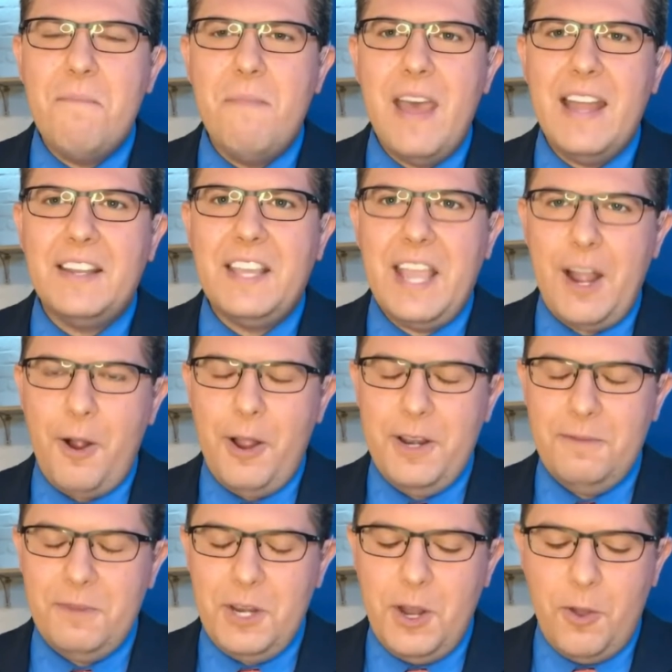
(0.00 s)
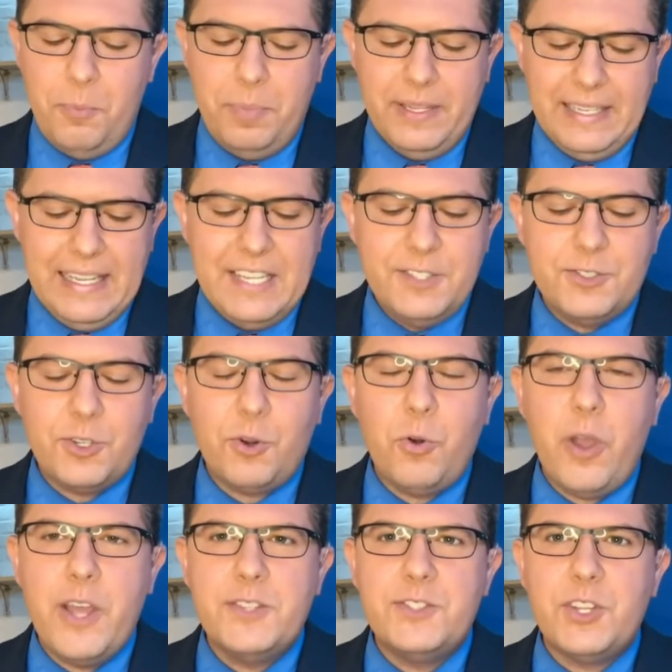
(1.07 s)
Matt Karen. You know, police
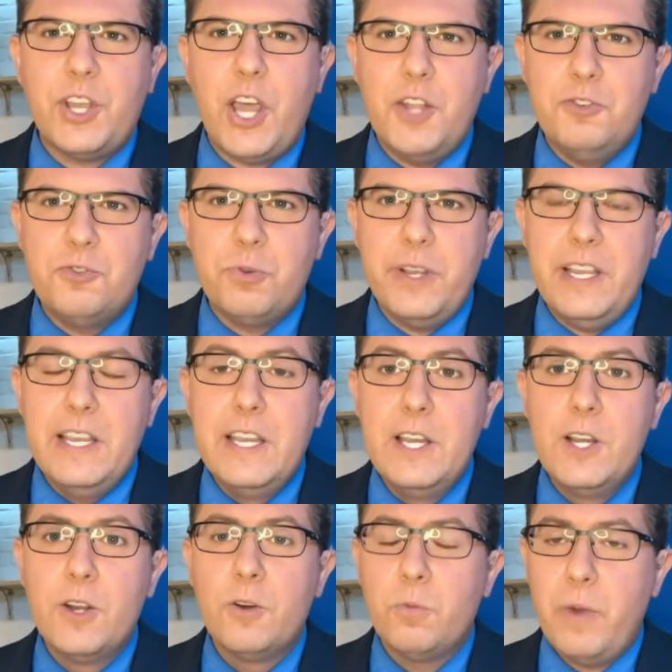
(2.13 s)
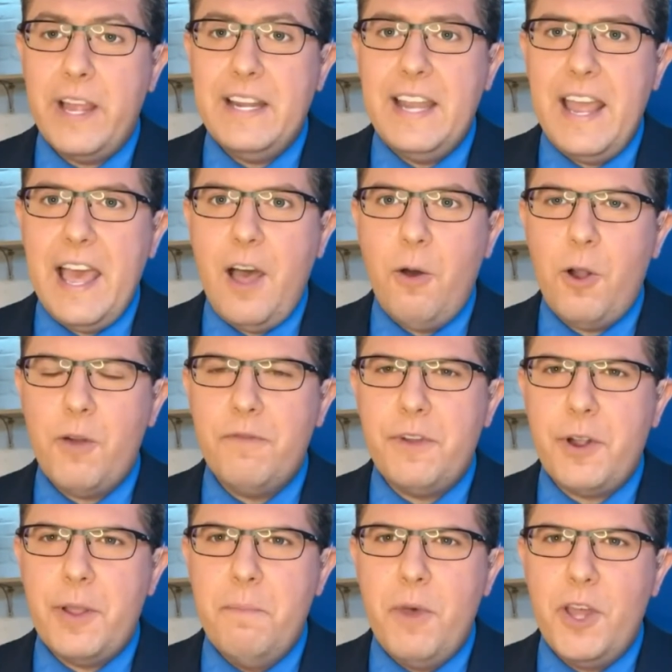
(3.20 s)
across the country right now are
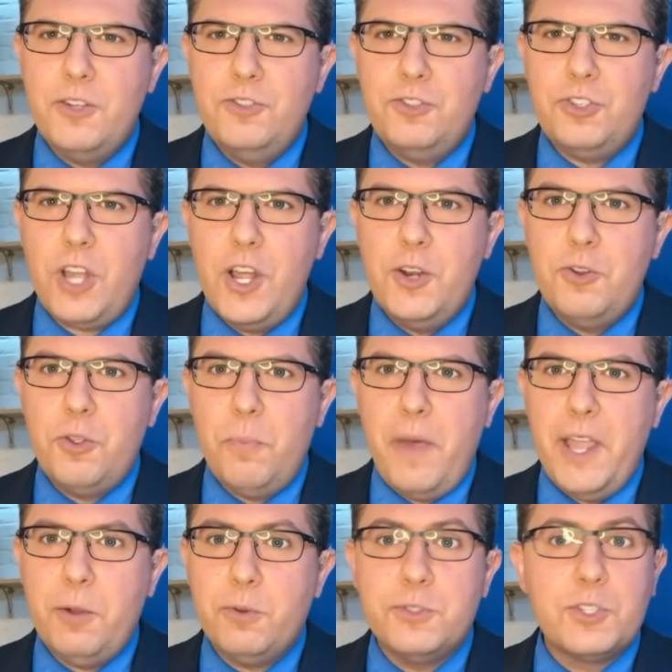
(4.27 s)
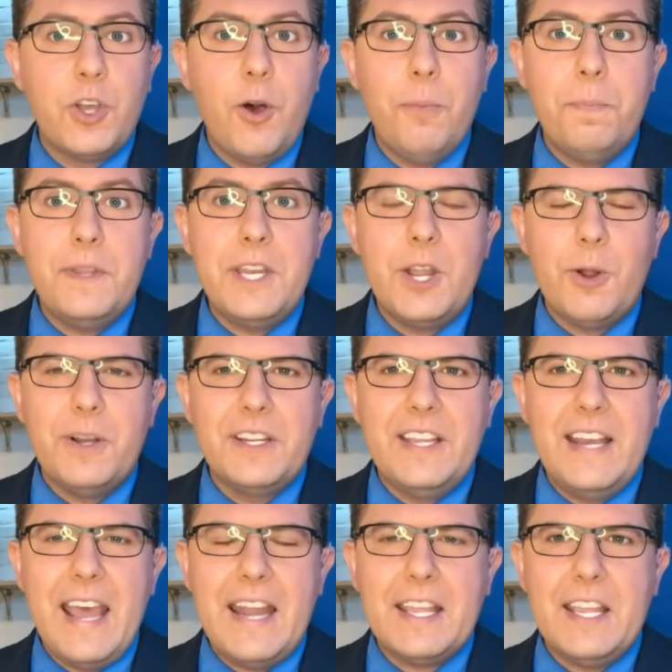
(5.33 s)
very much under the microscope, and here in
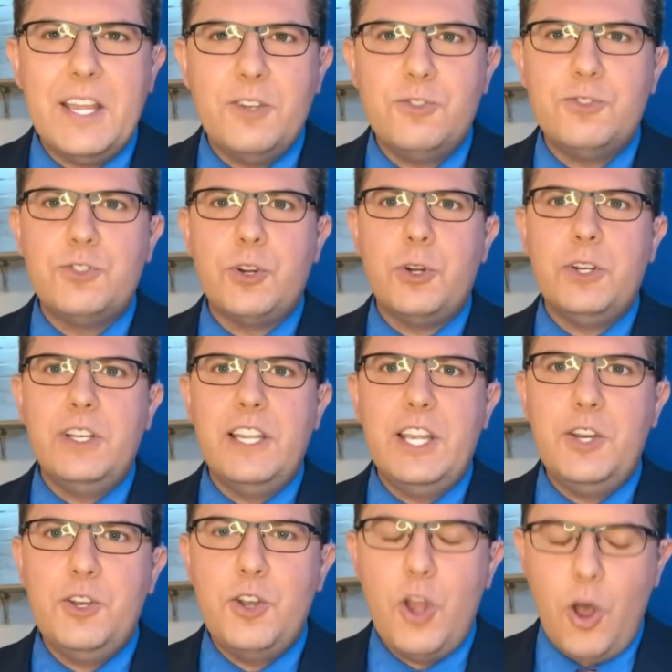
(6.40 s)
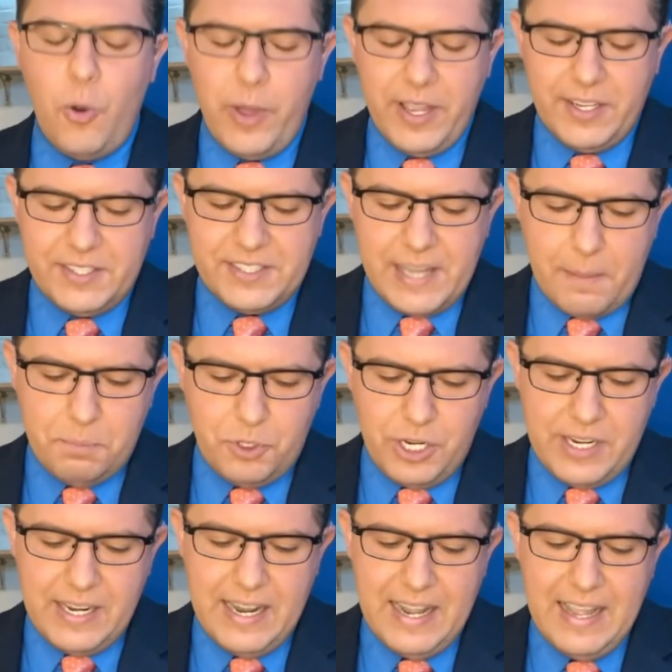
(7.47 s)
Connecticut, certainly no
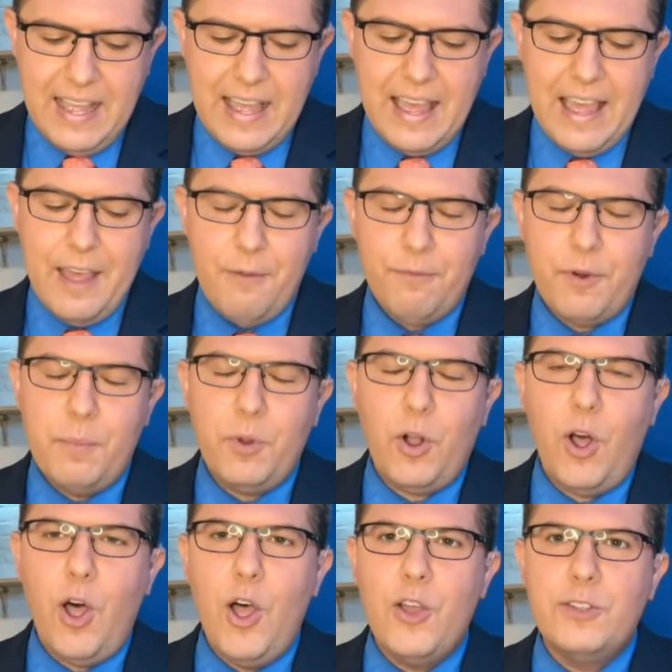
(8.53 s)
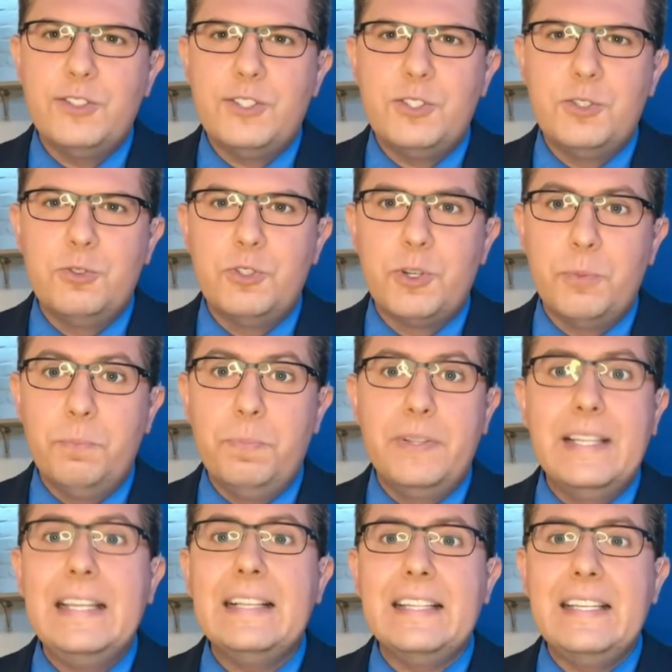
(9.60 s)
exception. Uh, from calls to
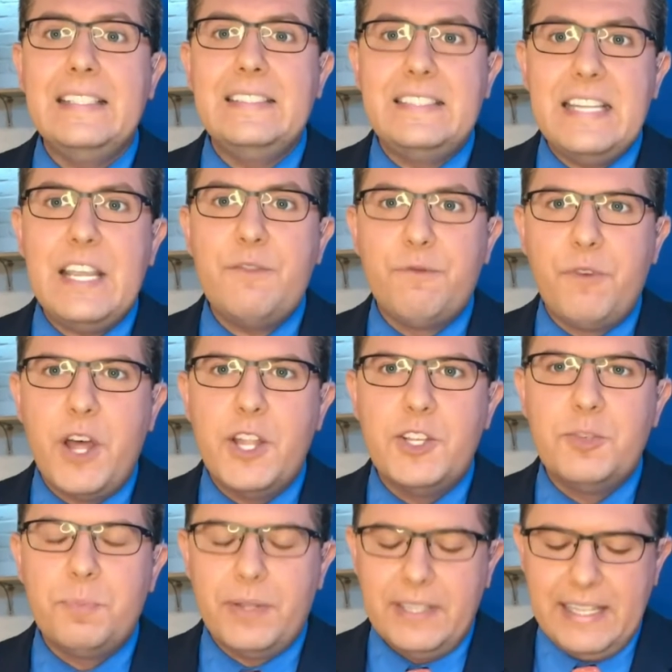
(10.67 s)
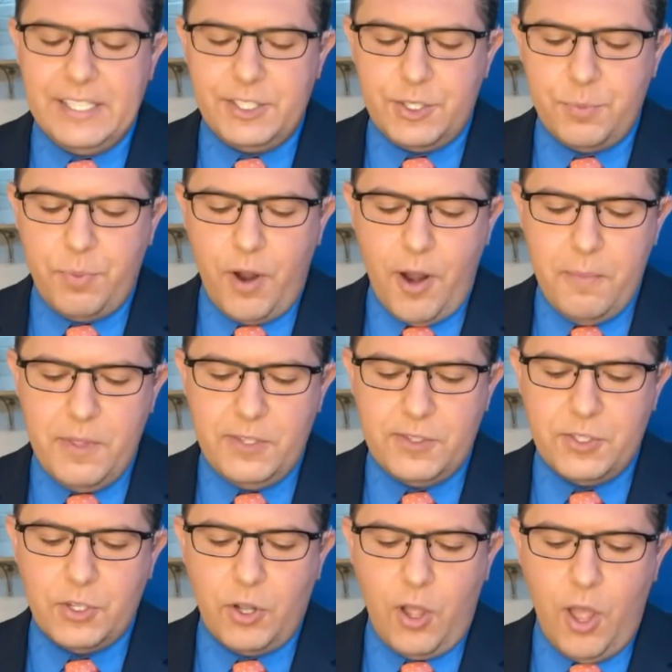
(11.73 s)
completely defund police
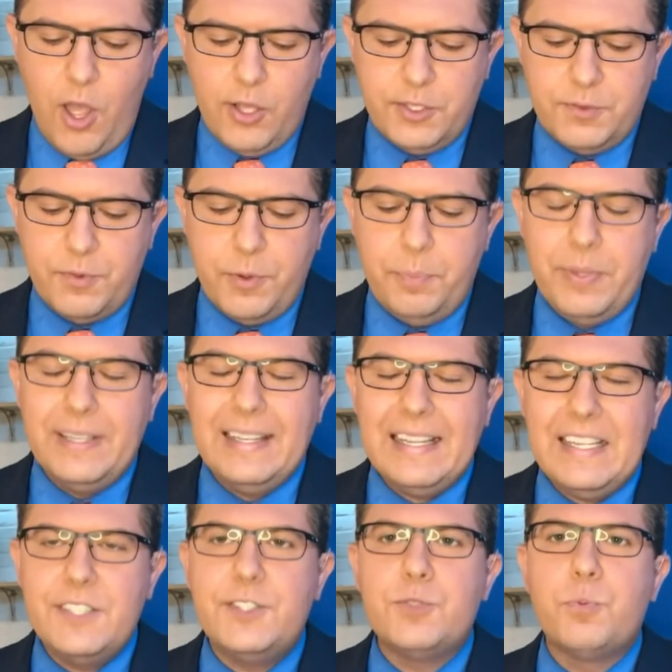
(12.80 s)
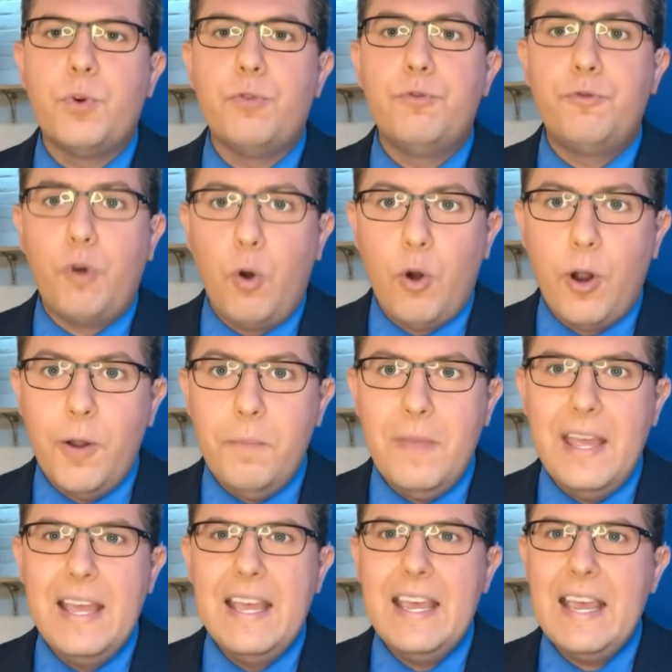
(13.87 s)
departments to calls for police
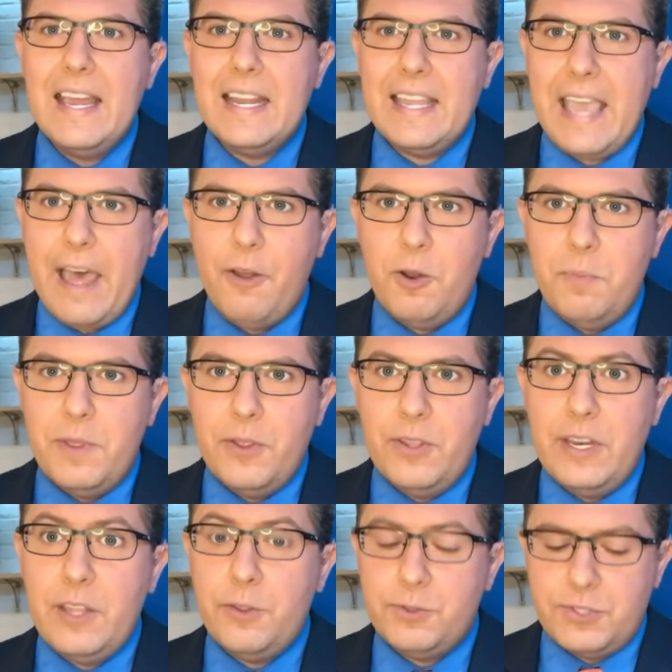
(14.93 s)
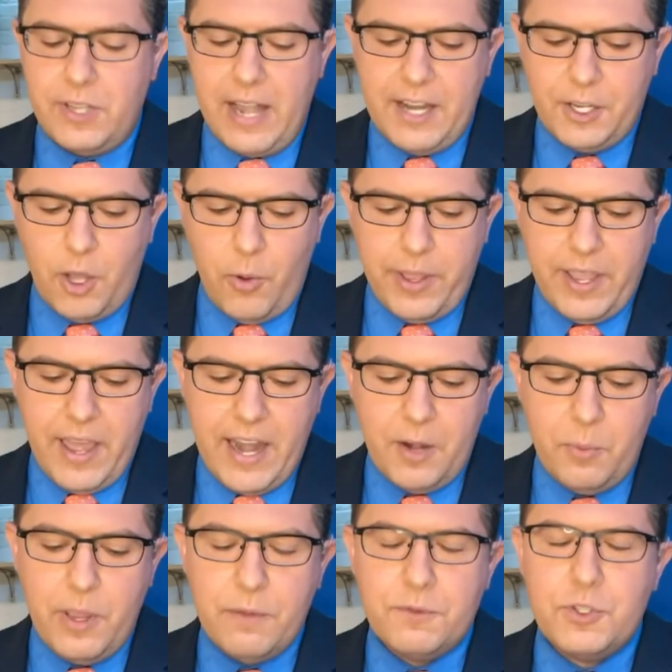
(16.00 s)
reform and accountability, there's a lot going on,
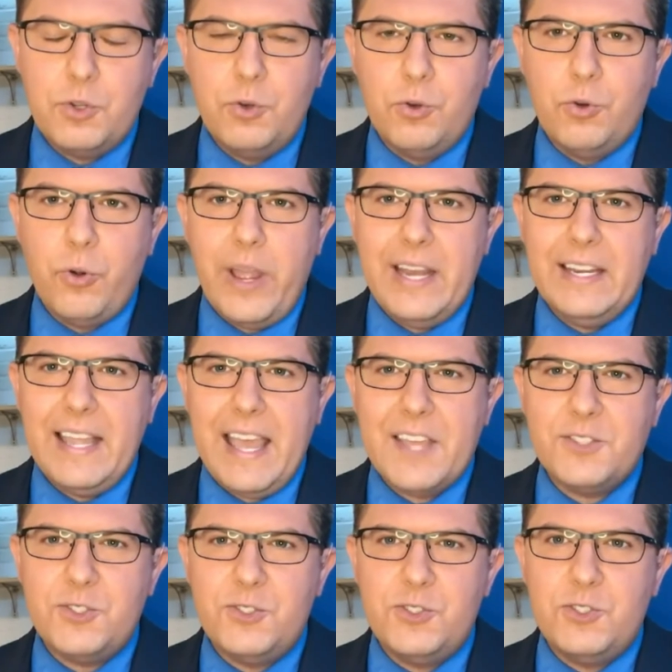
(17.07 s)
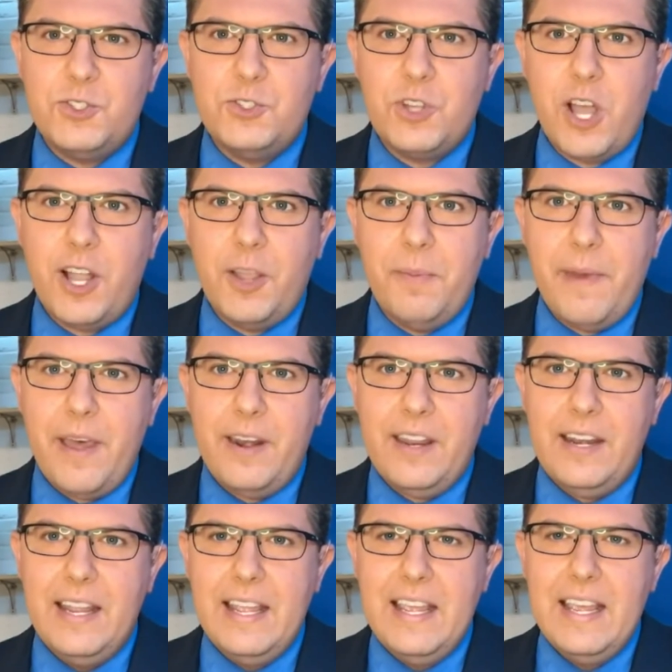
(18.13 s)
and we have two great guests to talk about
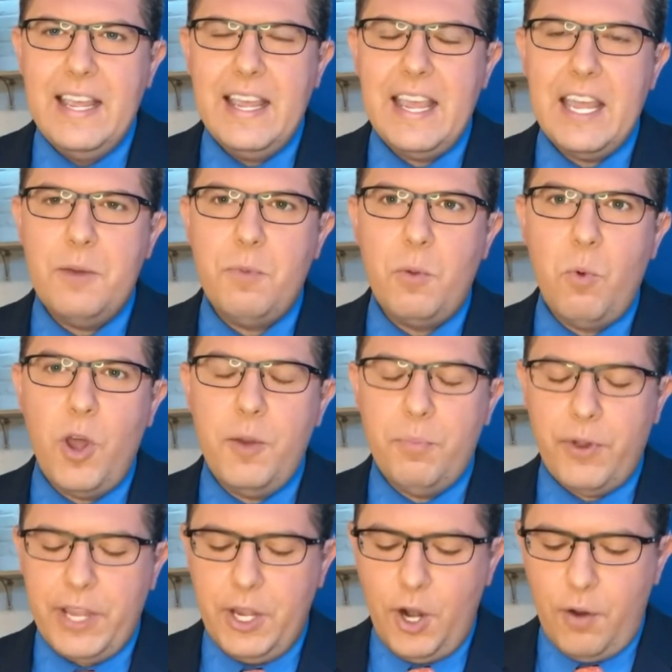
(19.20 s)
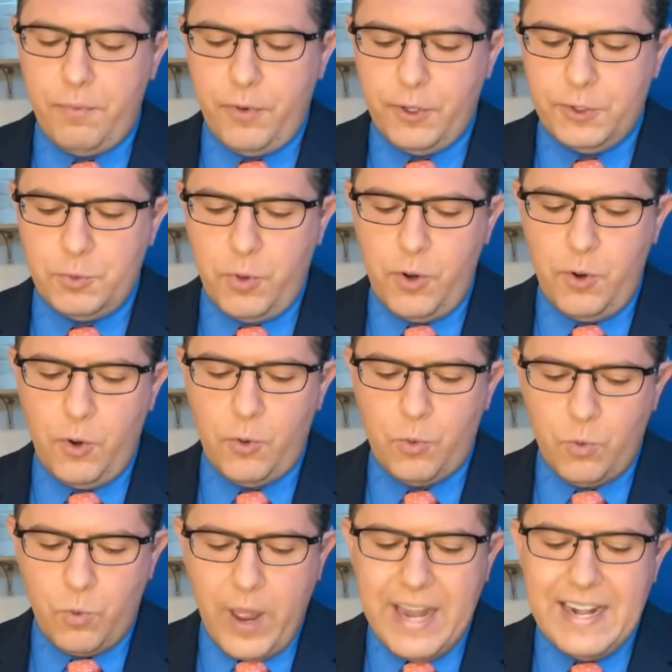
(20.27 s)
it, and we want to bring in our first one
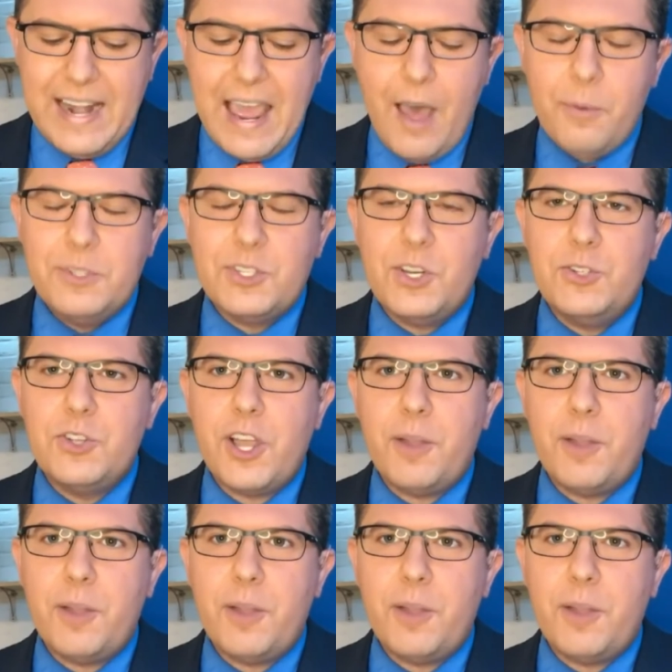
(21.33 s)
right now. He's going to talk